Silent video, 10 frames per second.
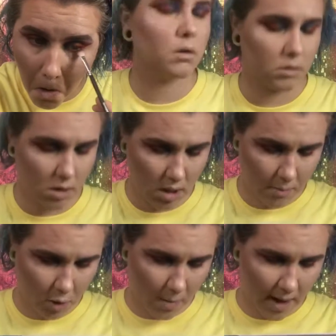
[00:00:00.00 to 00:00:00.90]
Alright, I'm
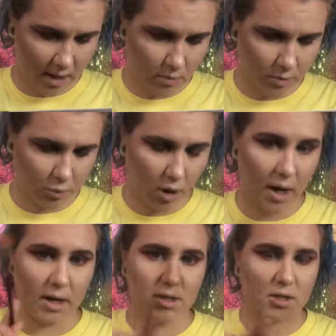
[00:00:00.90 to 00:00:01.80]
going to go back in with
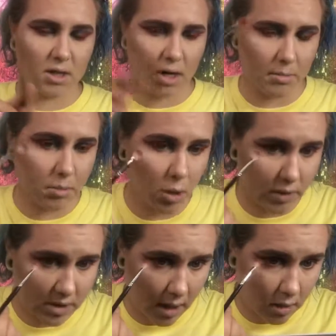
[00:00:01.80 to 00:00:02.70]
Pride and just kind of blow
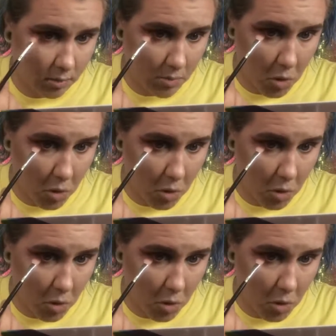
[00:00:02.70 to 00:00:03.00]
this out a little bit